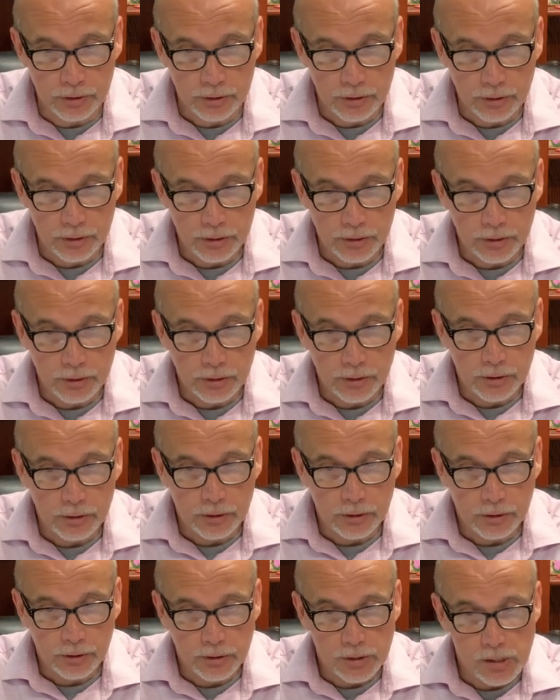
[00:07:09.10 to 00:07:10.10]

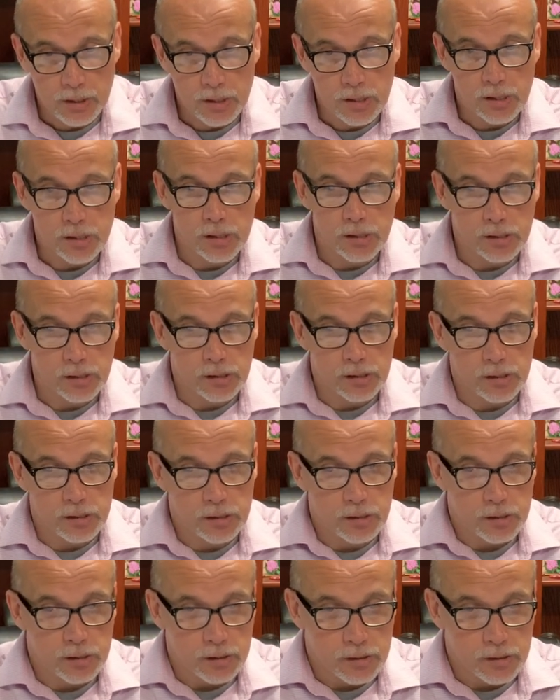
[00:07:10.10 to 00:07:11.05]
Nothing is said.